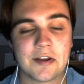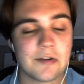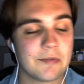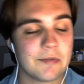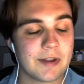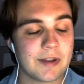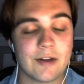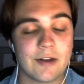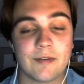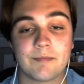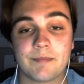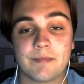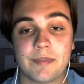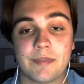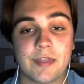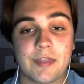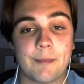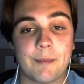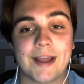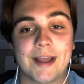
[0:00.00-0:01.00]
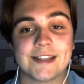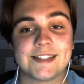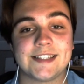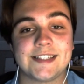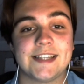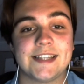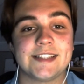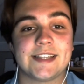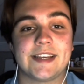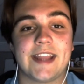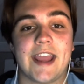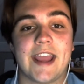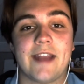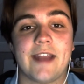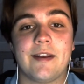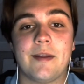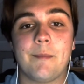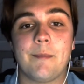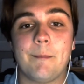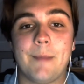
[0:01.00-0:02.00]
you know, their best season yet
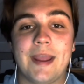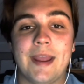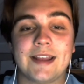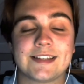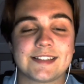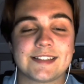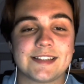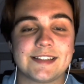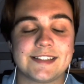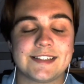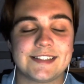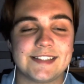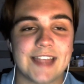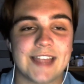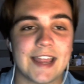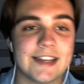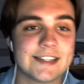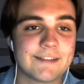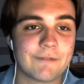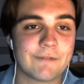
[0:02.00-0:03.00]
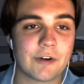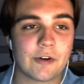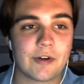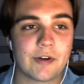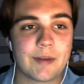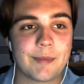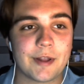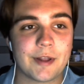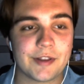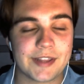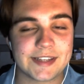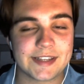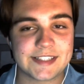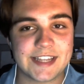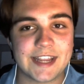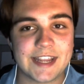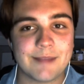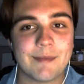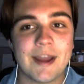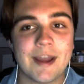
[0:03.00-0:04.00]
makes sense for a rebuilding
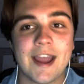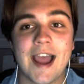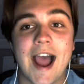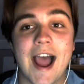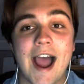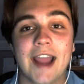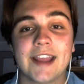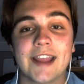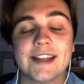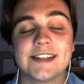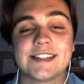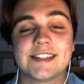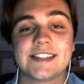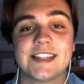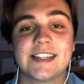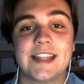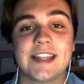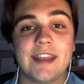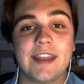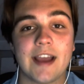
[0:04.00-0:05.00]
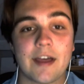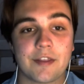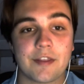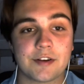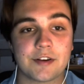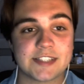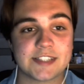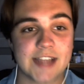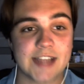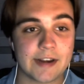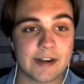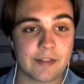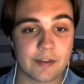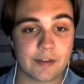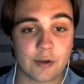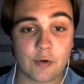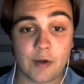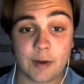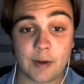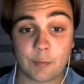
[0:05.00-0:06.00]
team. I can see the other side of the
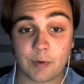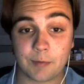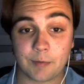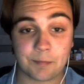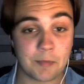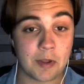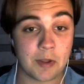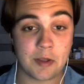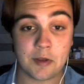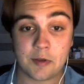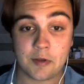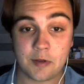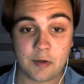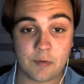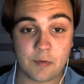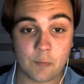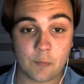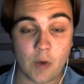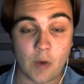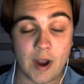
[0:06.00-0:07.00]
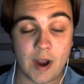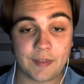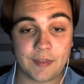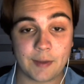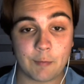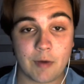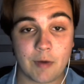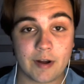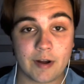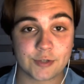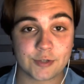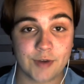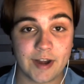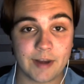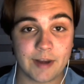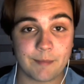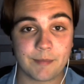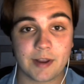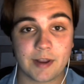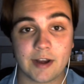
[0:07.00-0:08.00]
coin where why they'd want to trade
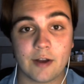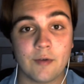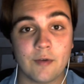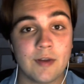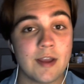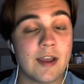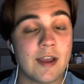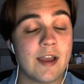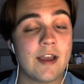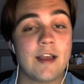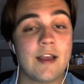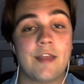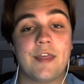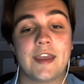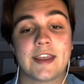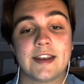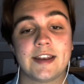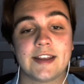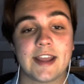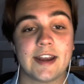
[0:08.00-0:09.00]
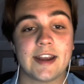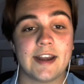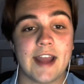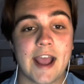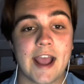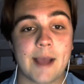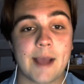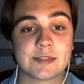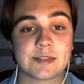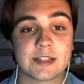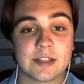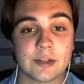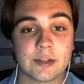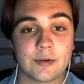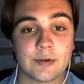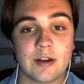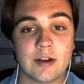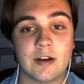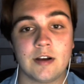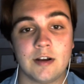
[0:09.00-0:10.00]
him, you know? They can get an absolute
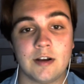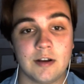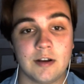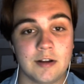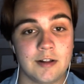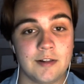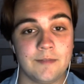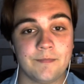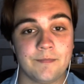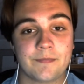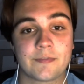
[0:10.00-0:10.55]
haul.